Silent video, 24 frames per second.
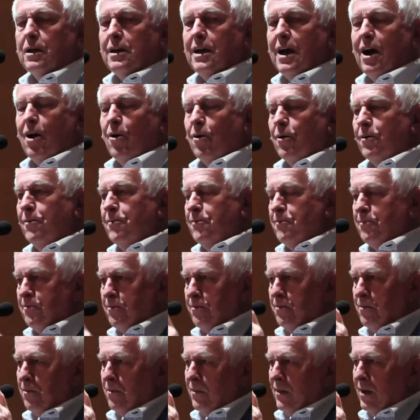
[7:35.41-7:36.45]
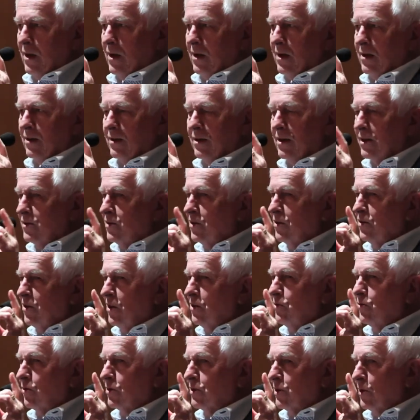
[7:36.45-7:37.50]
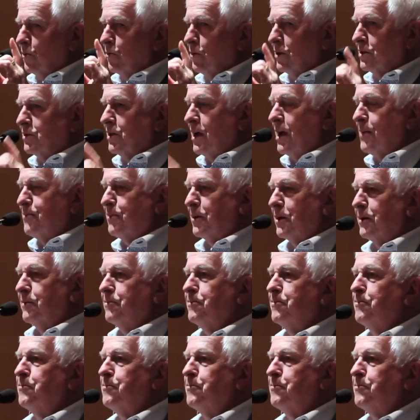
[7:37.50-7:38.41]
Now, this is interesting what's happened.